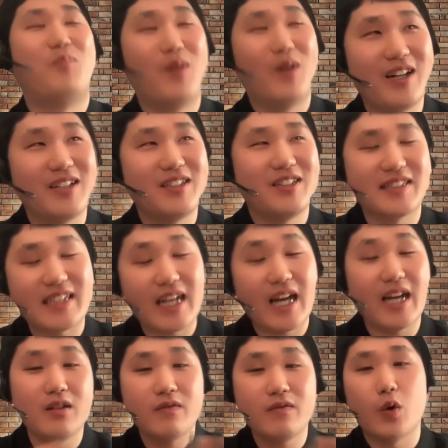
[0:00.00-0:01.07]
But just
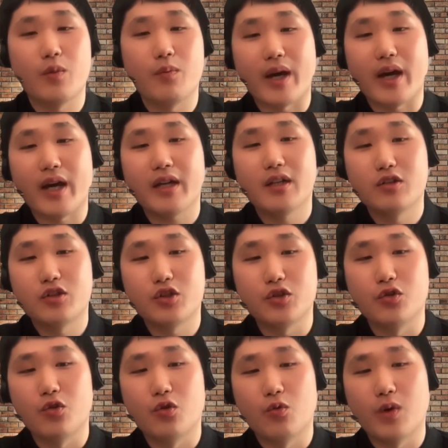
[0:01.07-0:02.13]
kind of going back
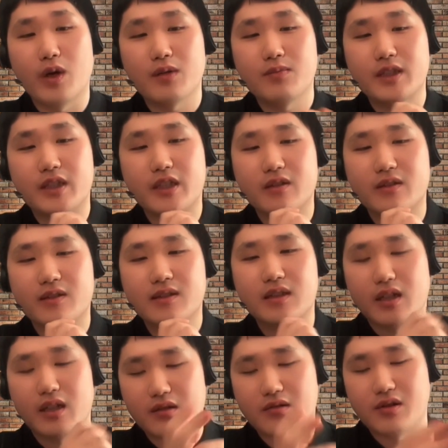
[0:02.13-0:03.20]
to what Mateus
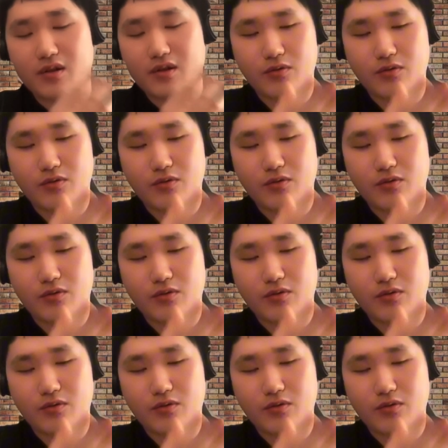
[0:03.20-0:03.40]
and